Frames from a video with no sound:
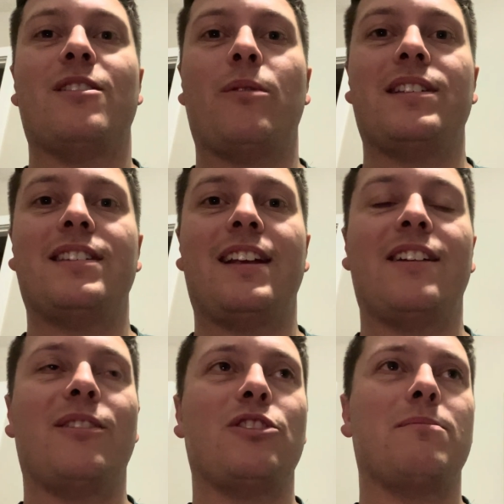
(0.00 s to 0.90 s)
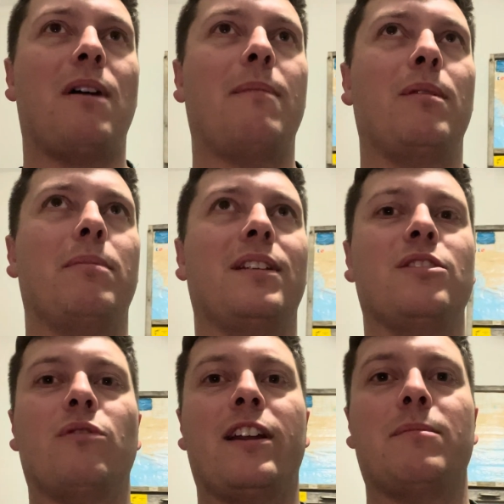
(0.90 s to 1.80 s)
always seeing her just pop up in
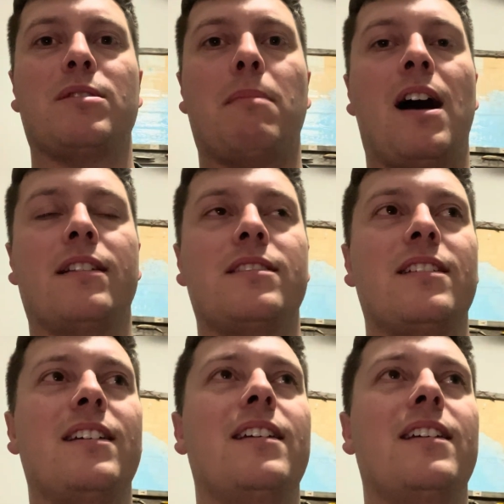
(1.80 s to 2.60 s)
these random spots.